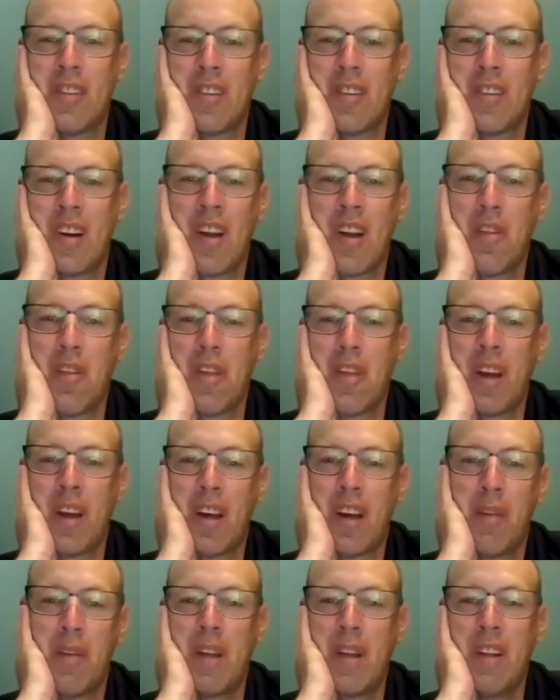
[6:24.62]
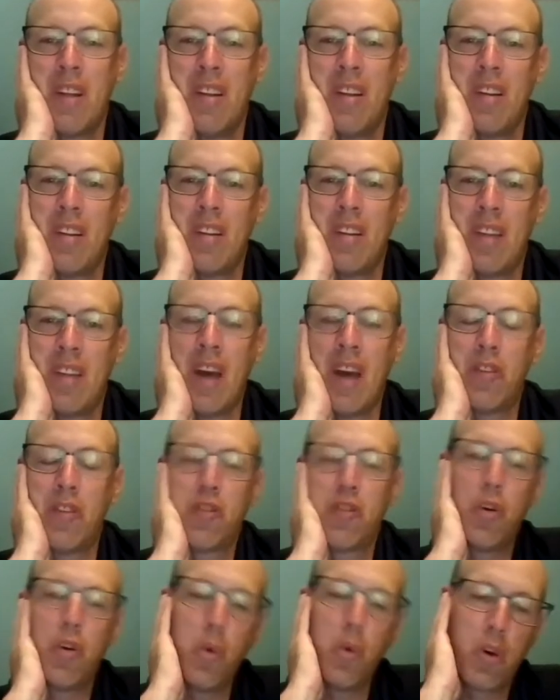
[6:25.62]
I don't think. I mean, there's
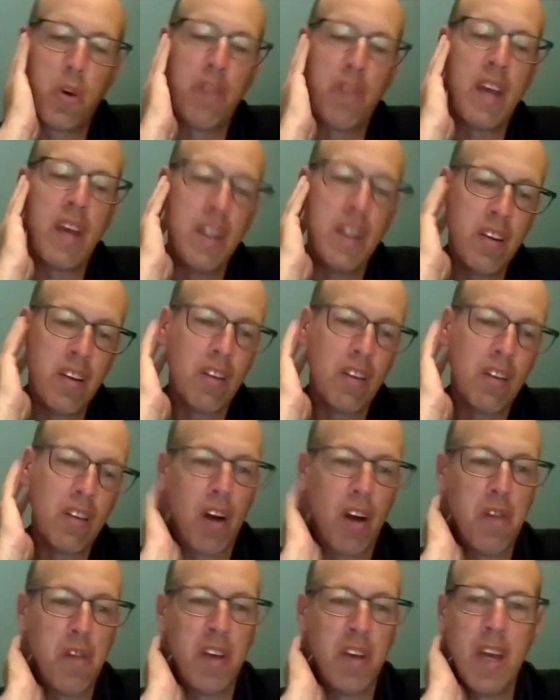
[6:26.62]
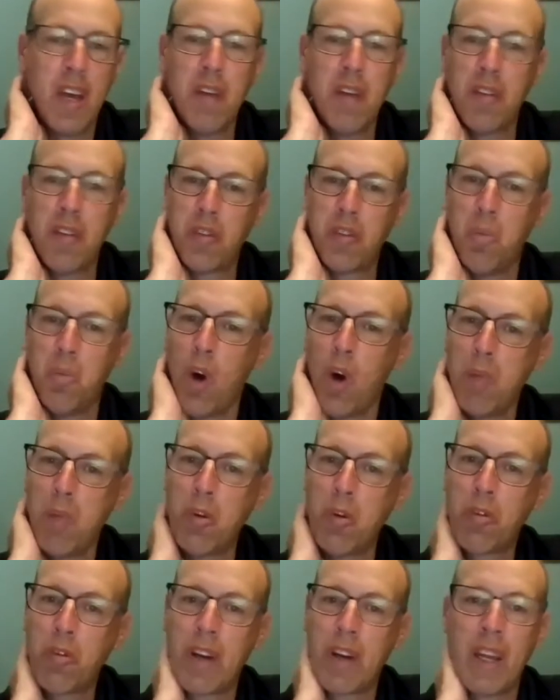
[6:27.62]
talk of India are over here for some white
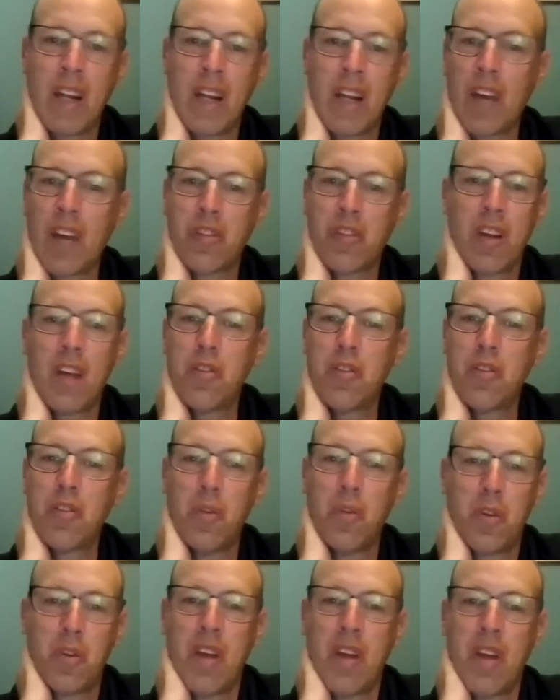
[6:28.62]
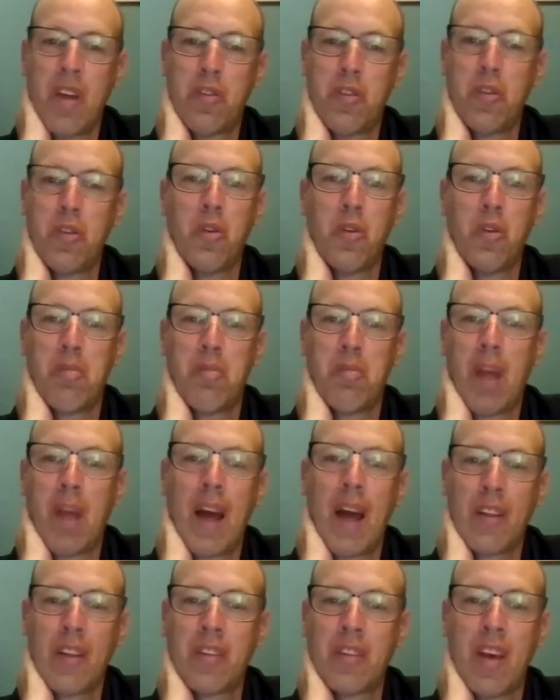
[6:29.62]
ball cricket next year. There's talk of
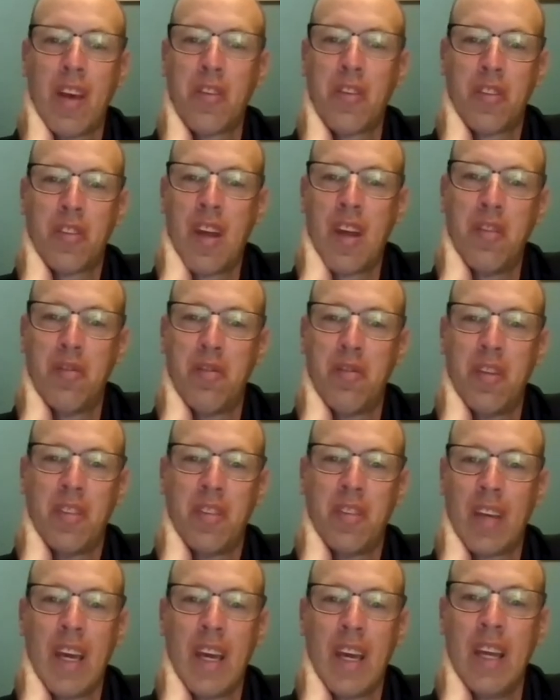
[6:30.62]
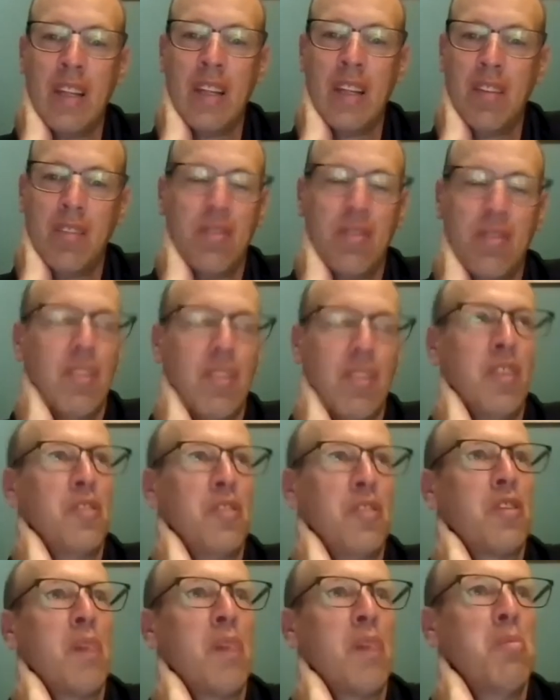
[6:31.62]
playing the test, then fitting it in at
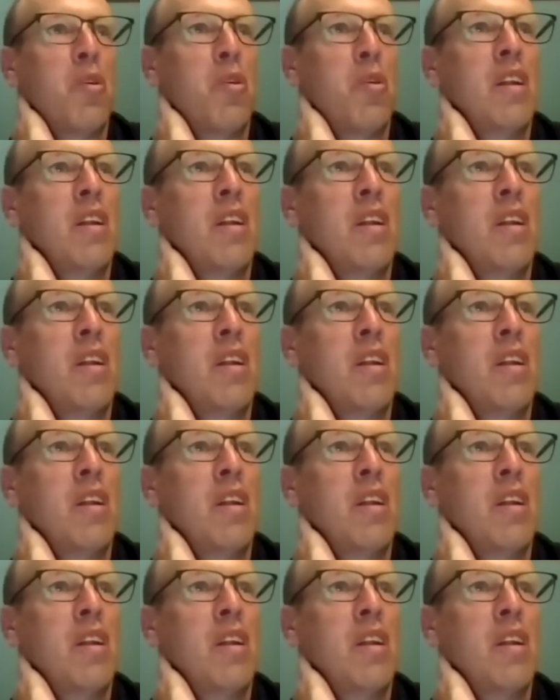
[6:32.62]
some point.